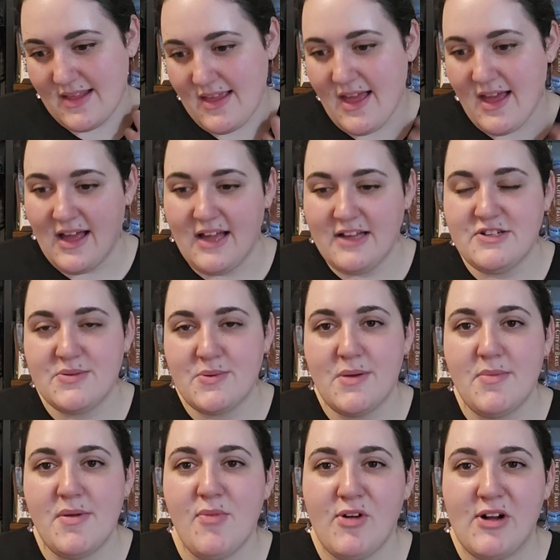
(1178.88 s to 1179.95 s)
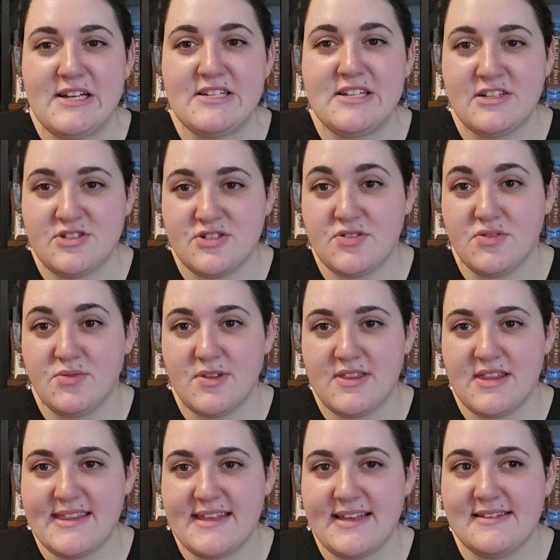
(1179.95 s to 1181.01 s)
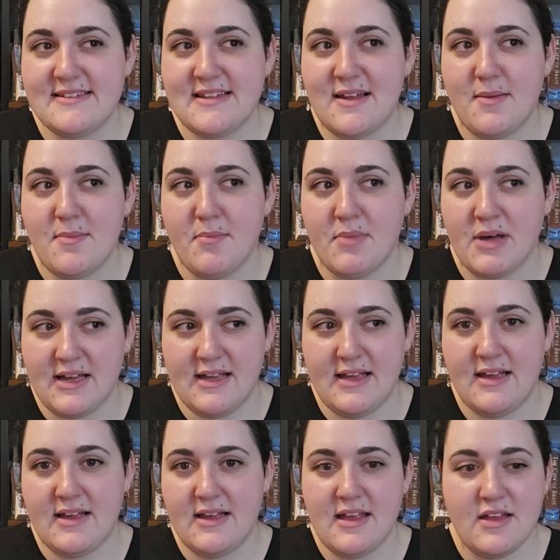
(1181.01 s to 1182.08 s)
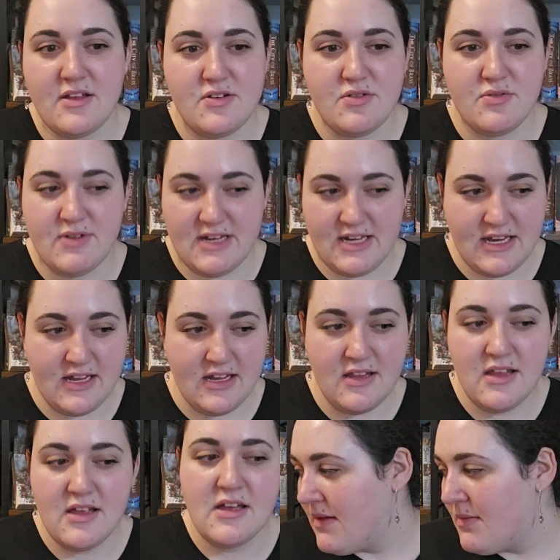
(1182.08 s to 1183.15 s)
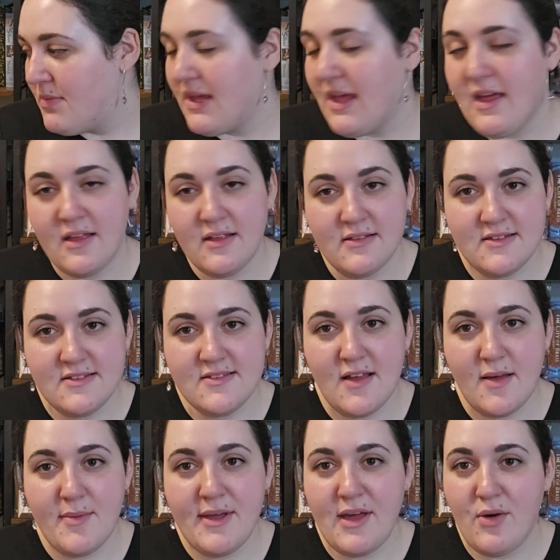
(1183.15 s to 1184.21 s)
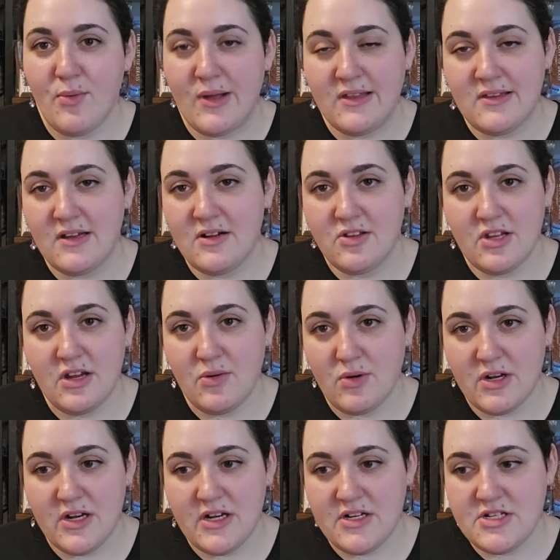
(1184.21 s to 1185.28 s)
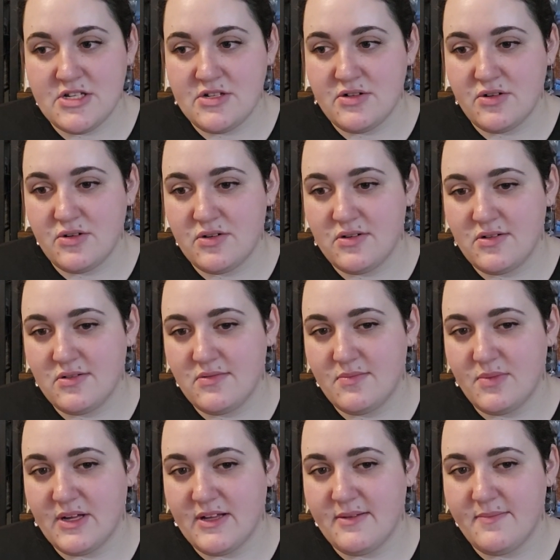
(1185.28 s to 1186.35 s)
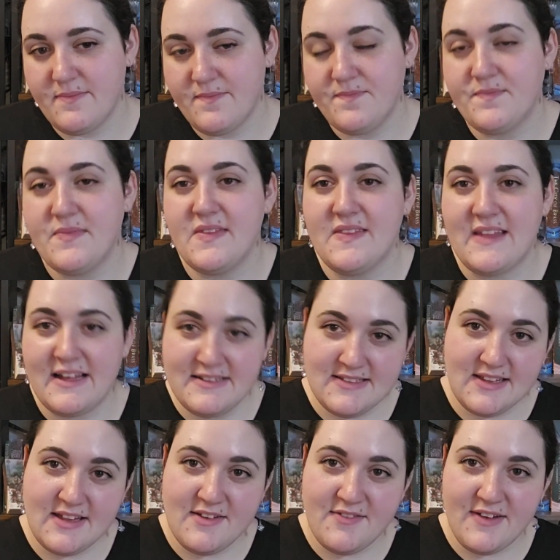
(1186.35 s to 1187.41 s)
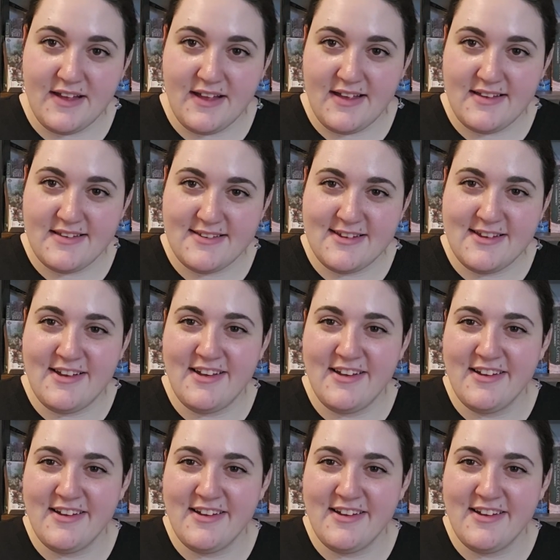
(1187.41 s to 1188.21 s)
yeah, I just want to be more intentional with the things that I'm buying and reading. But yeah, this is coming out way later than I wanted it to, but that's life, I guess.